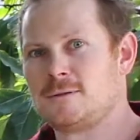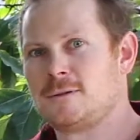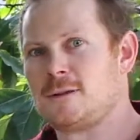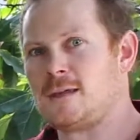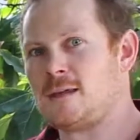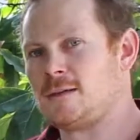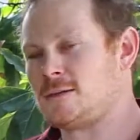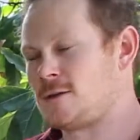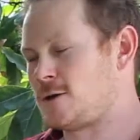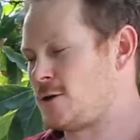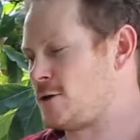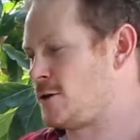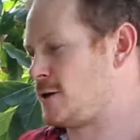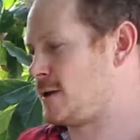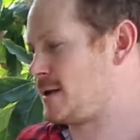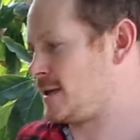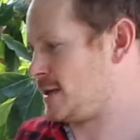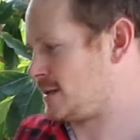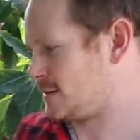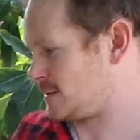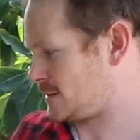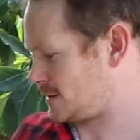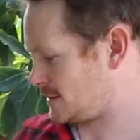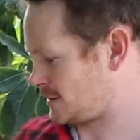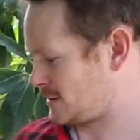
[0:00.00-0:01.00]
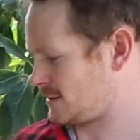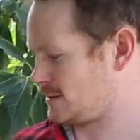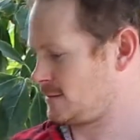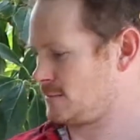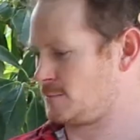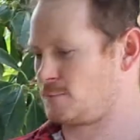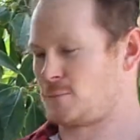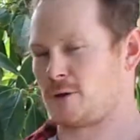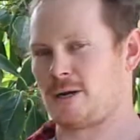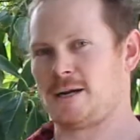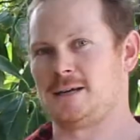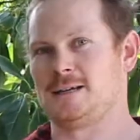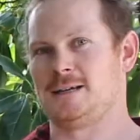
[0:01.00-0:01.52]
they're turning into
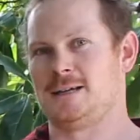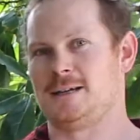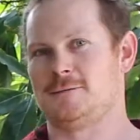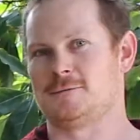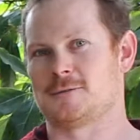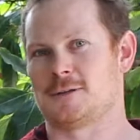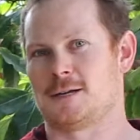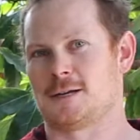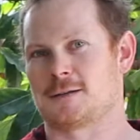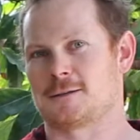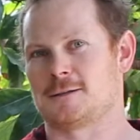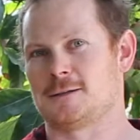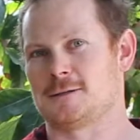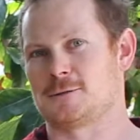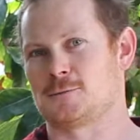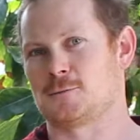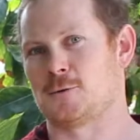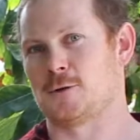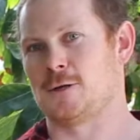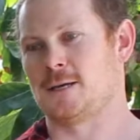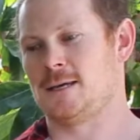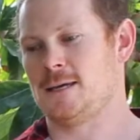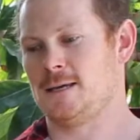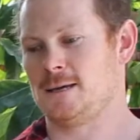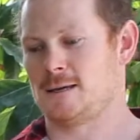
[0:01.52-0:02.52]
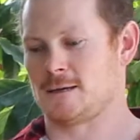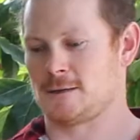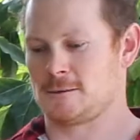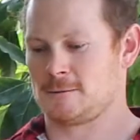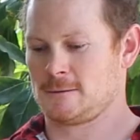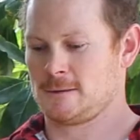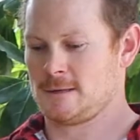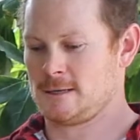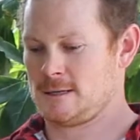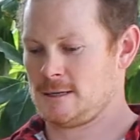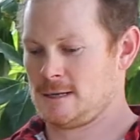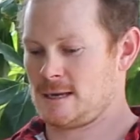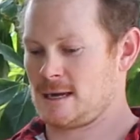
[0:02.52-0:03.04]
brown leaves like this one here.
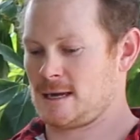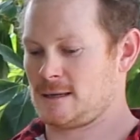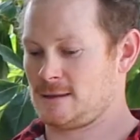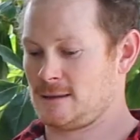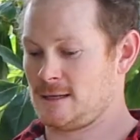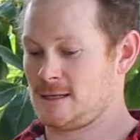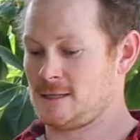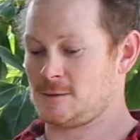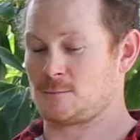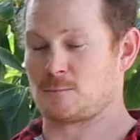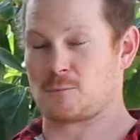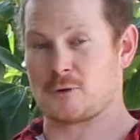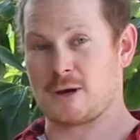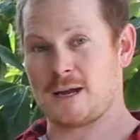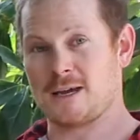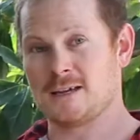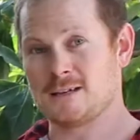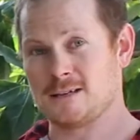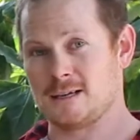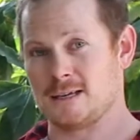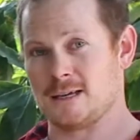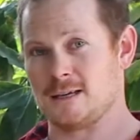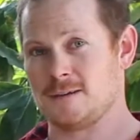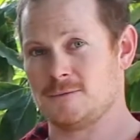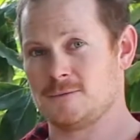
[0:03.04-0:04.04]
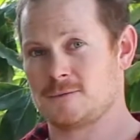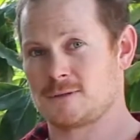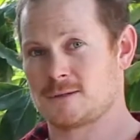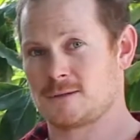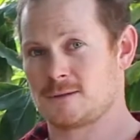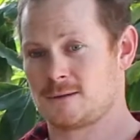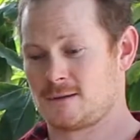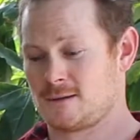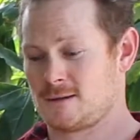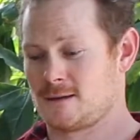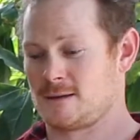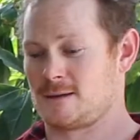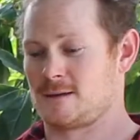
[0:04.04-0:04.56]
And these brown
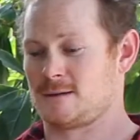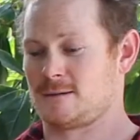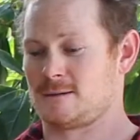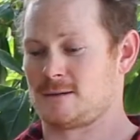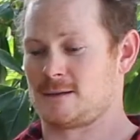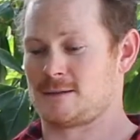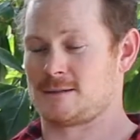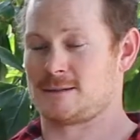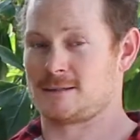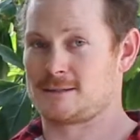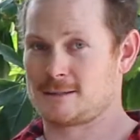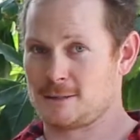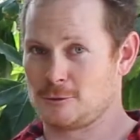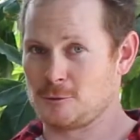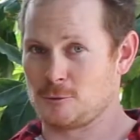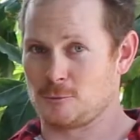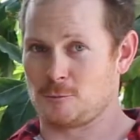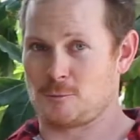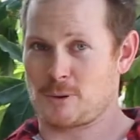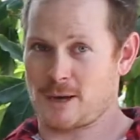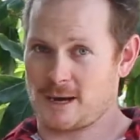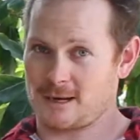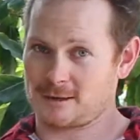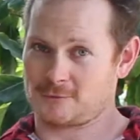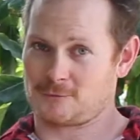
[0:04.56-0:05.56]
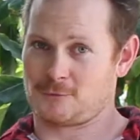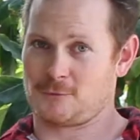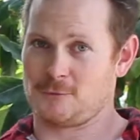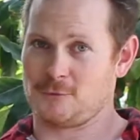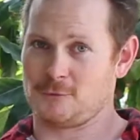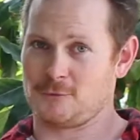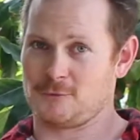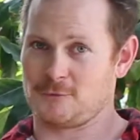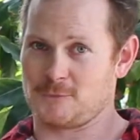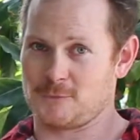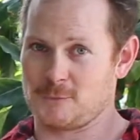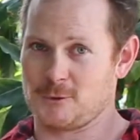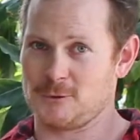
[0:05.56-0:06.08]
leaves are still packed
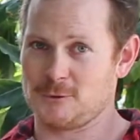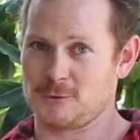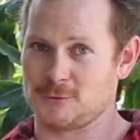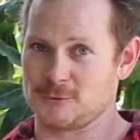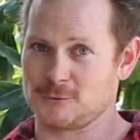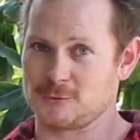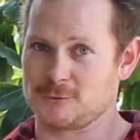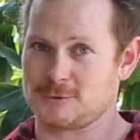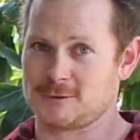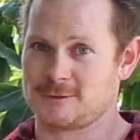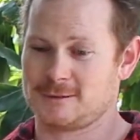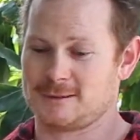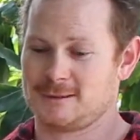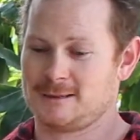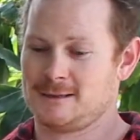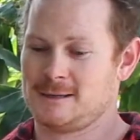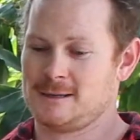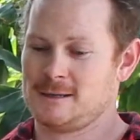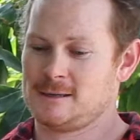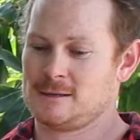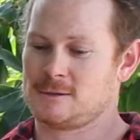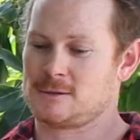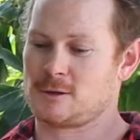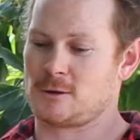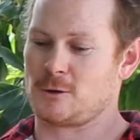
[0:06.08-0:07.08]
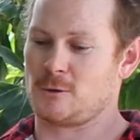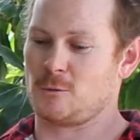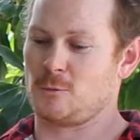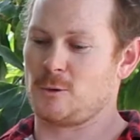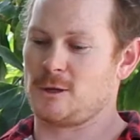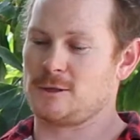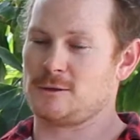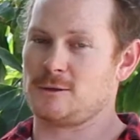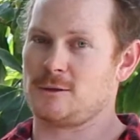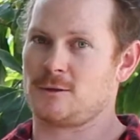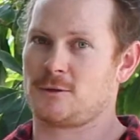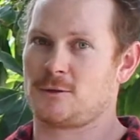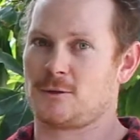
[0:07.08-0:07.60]
full of minerals. So
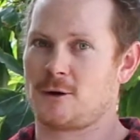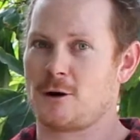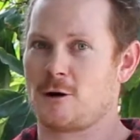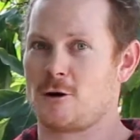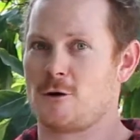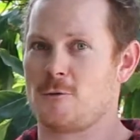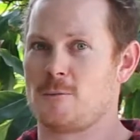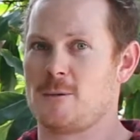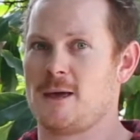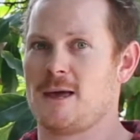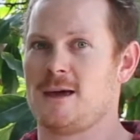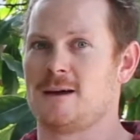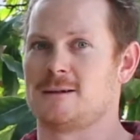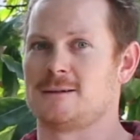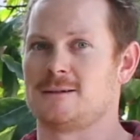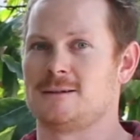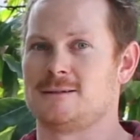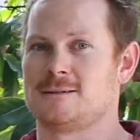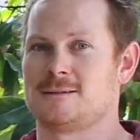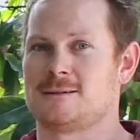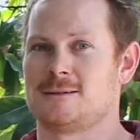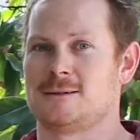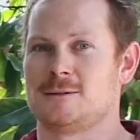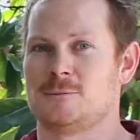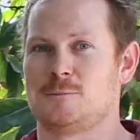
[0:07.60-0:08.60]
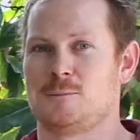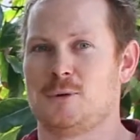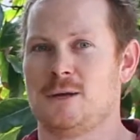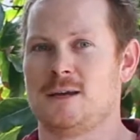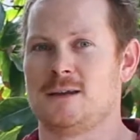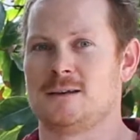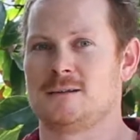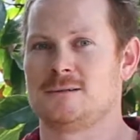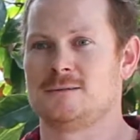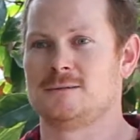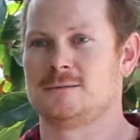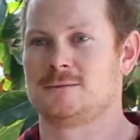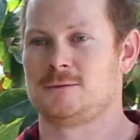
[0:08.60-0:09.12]
when you throw them out into the
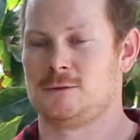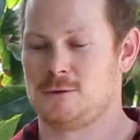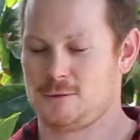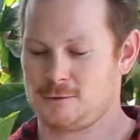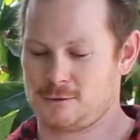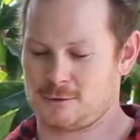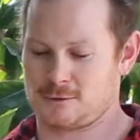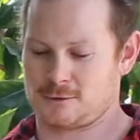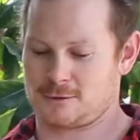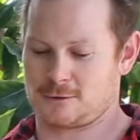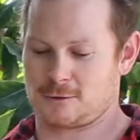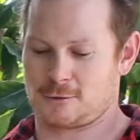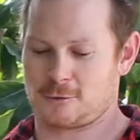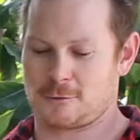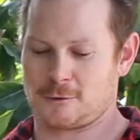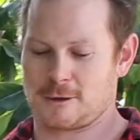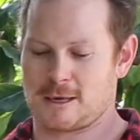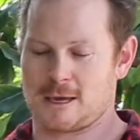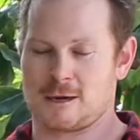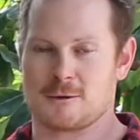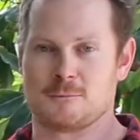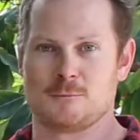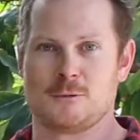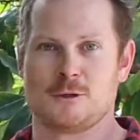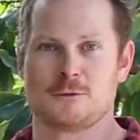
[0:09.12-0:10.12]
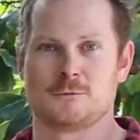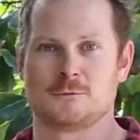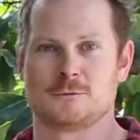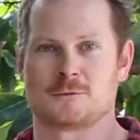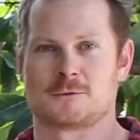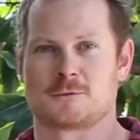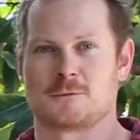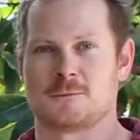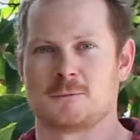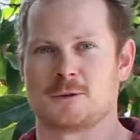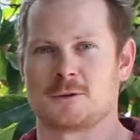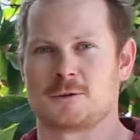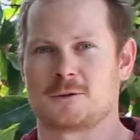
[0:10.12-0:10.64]
bin, you're just throwing out minerals
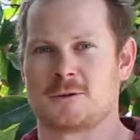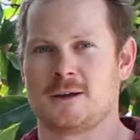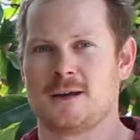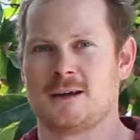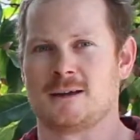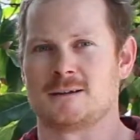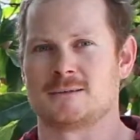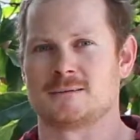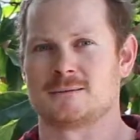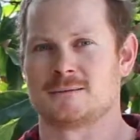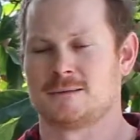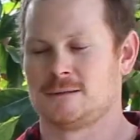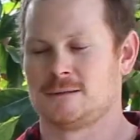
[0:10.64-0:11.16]
from the ground.